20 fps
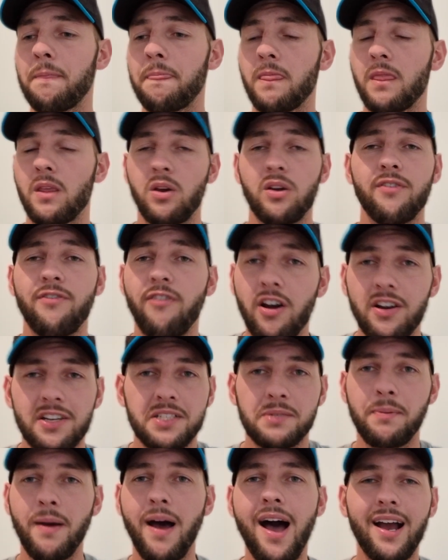you've got to find a
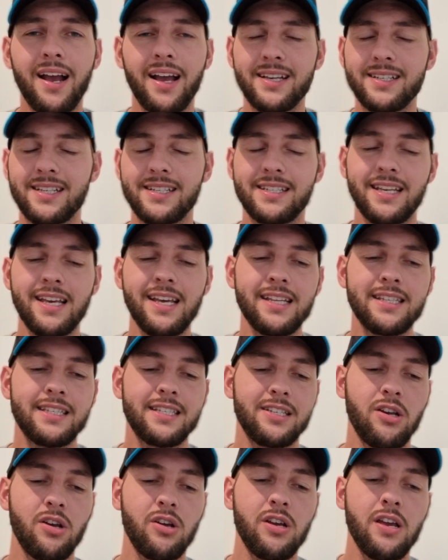spark, as I said.
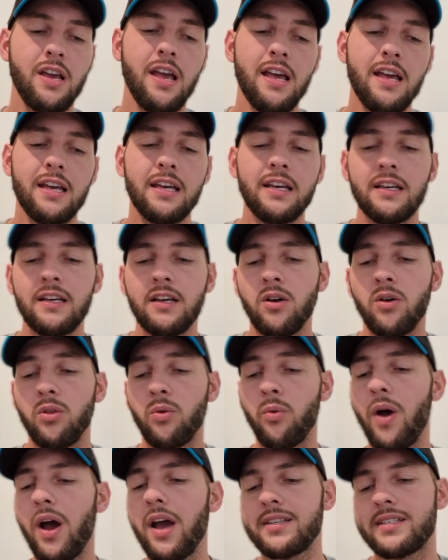So the
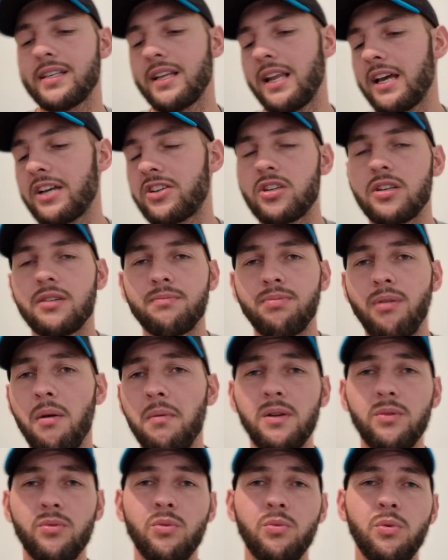way selection
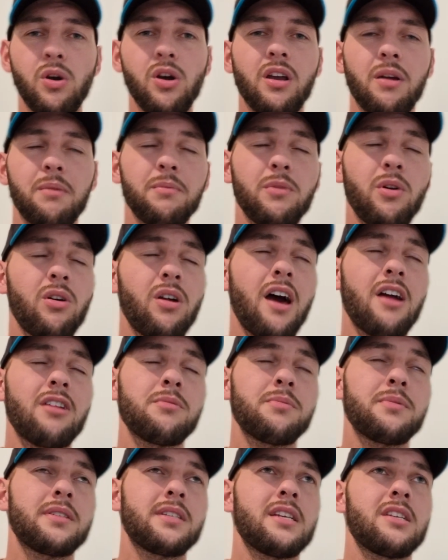probably will work, I'm not
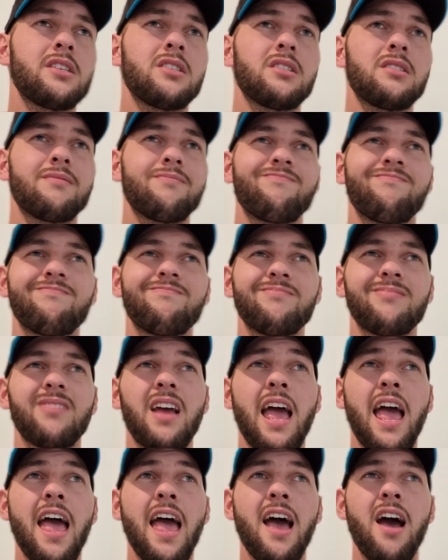100%
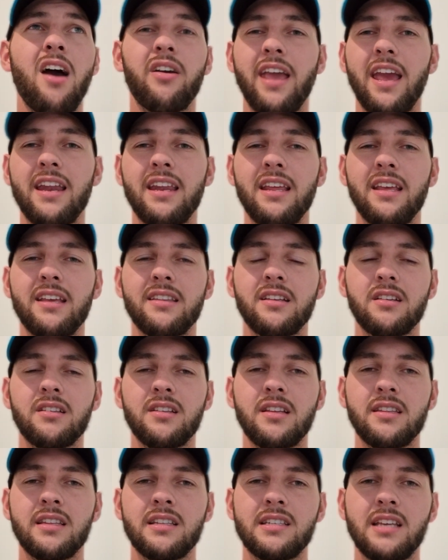how Kenny and
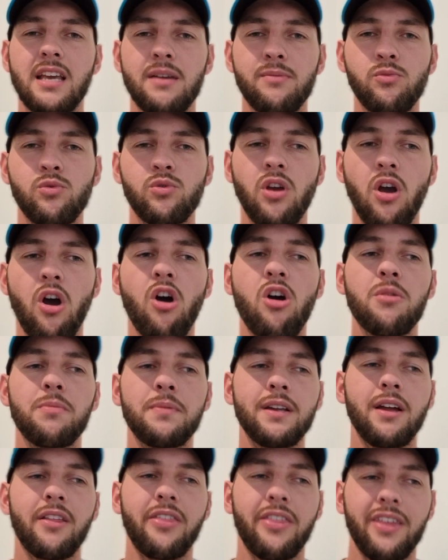the team will go,
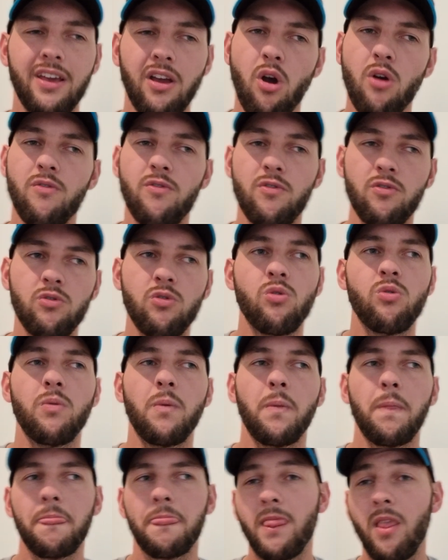but I think
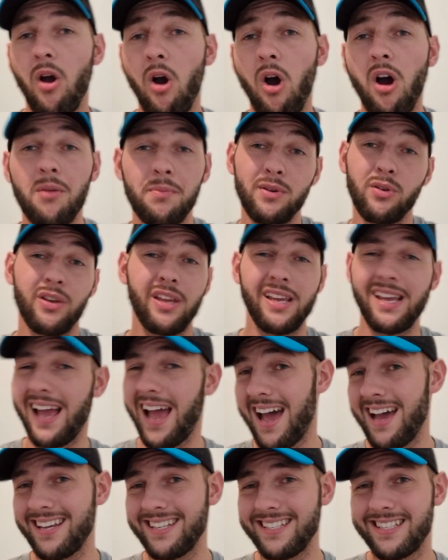overall I'd be looking at
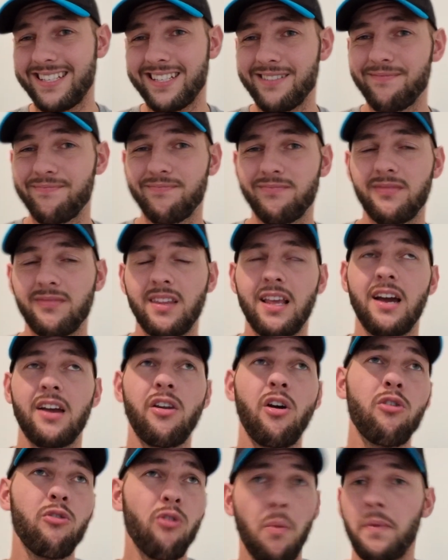Hayes. I
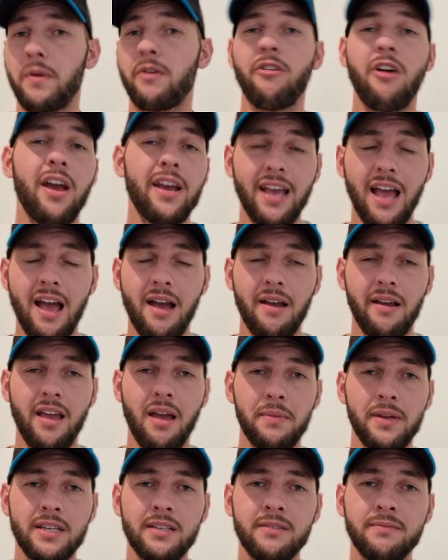know Robbie Gray can't
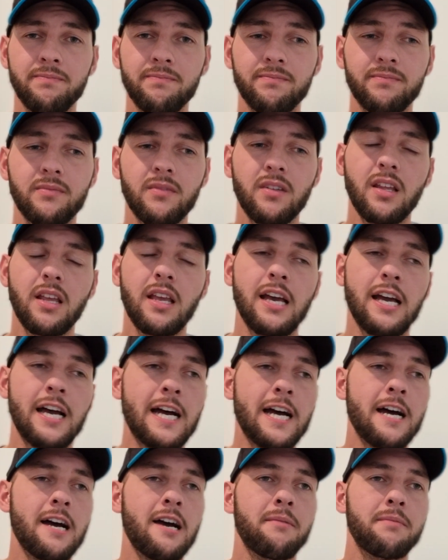come in,
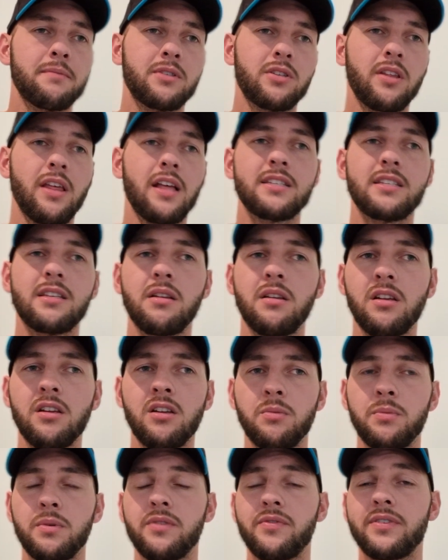so that's a
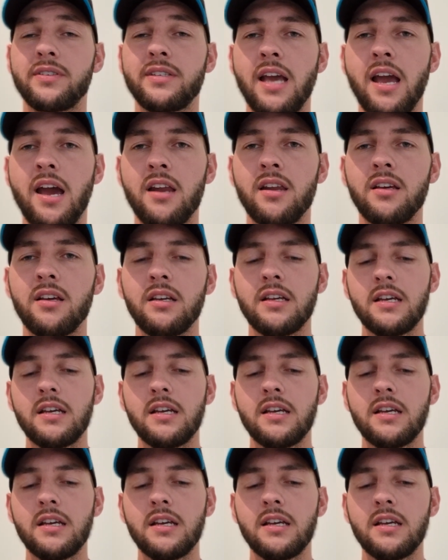little bit of a downer.